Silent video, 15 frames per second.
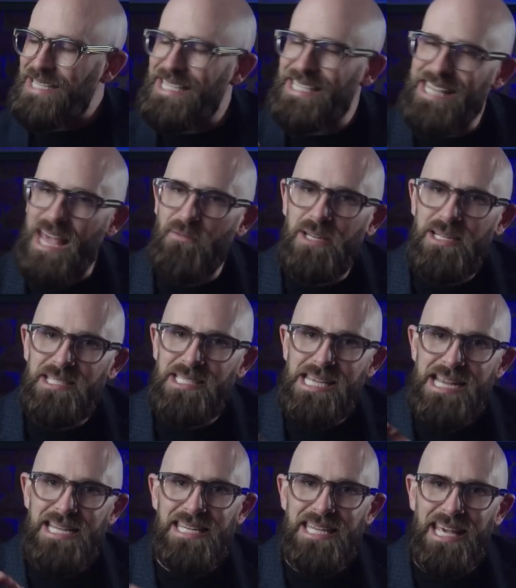
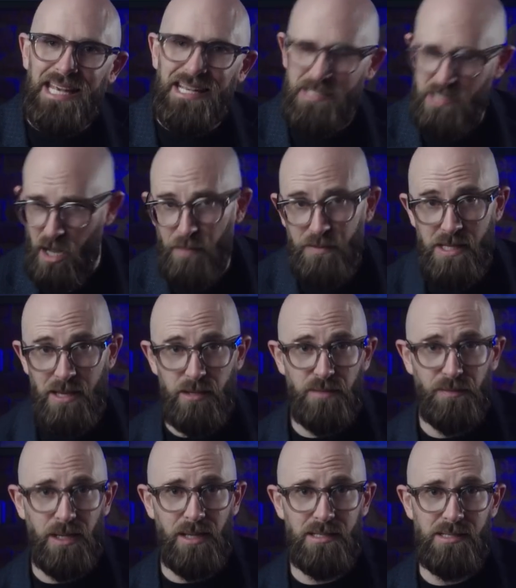17 years after those
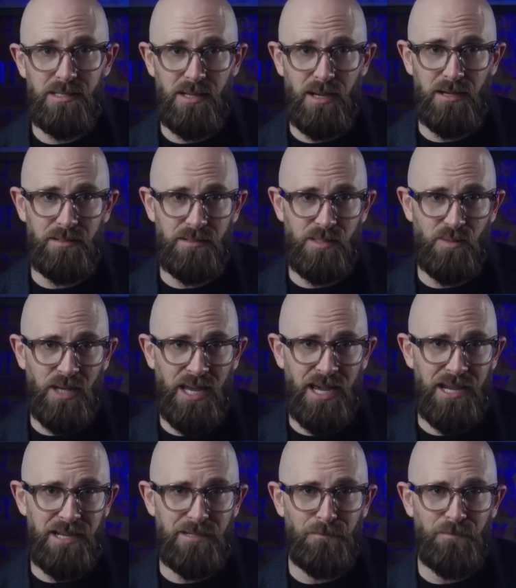first stones were
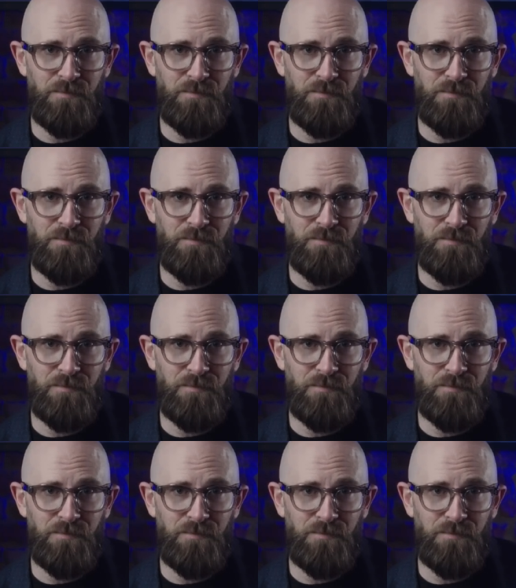laid.